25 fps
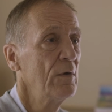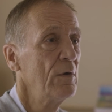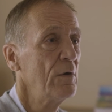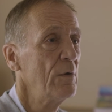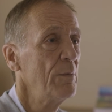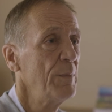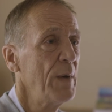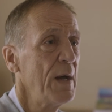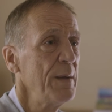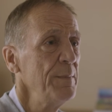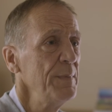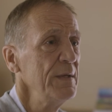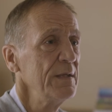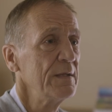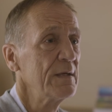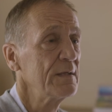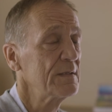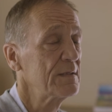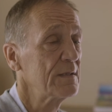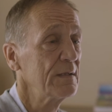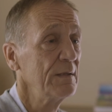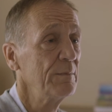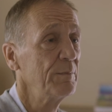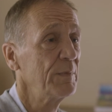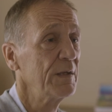Or maybe they
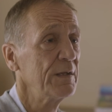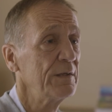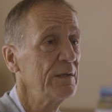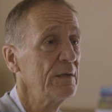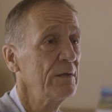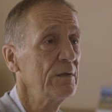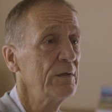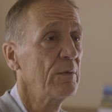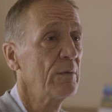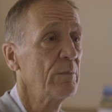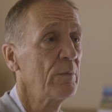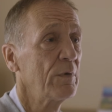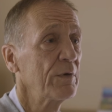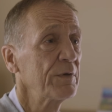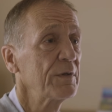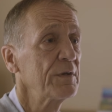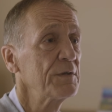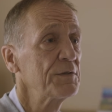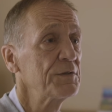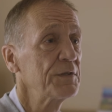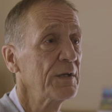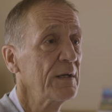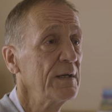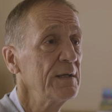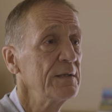simply not want
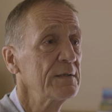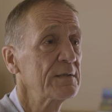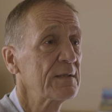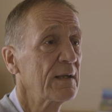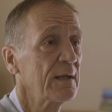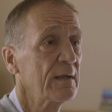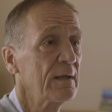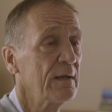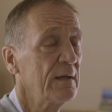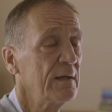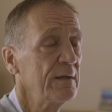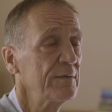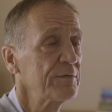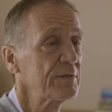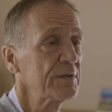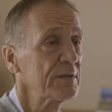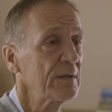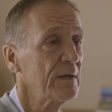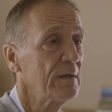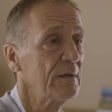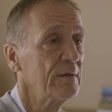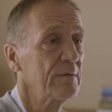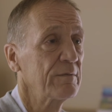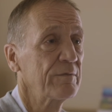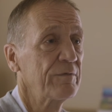to change their
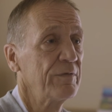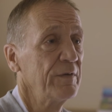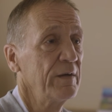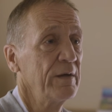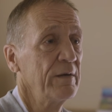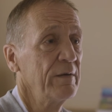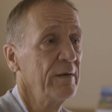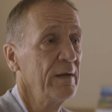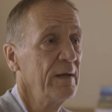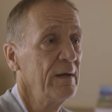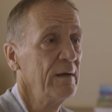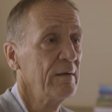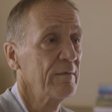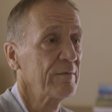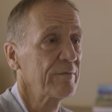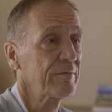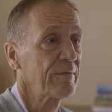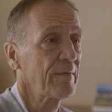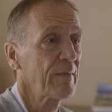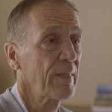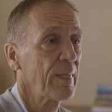lifestyle. Fair enough.